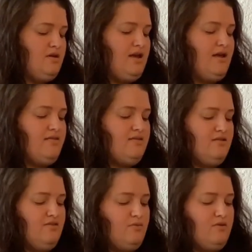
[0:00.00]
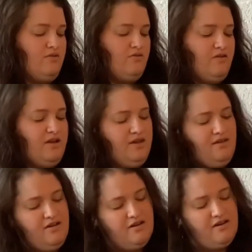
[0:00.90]
And this one over
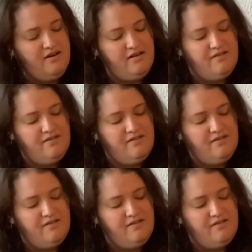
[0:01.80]
here.